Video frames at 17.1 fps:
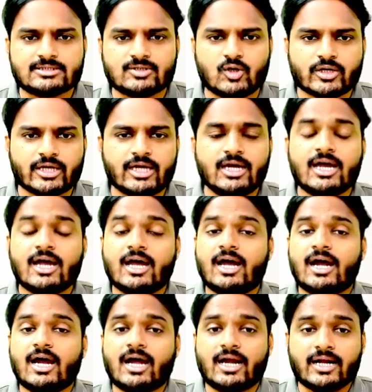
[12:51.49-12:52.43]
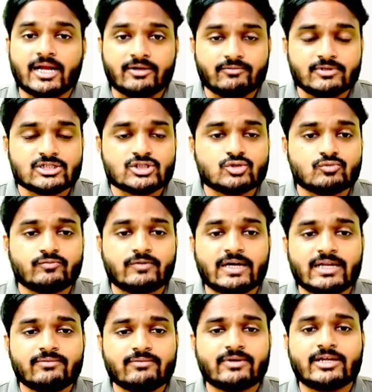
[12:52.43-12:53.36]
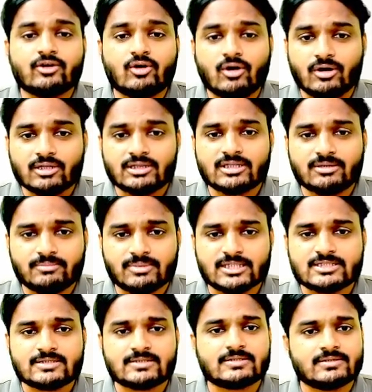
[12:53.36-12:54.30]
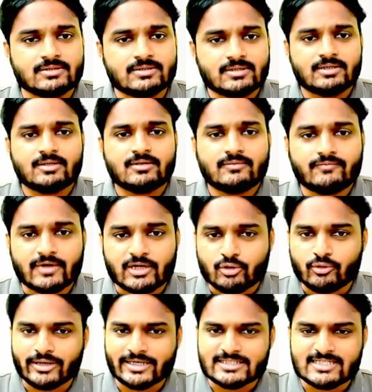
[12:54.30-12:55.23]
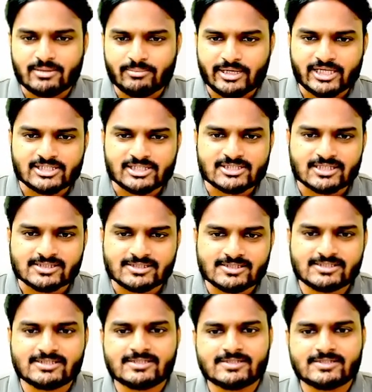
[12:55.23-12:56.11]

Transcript: Okay. And I wish you very, very all the best for your examinations.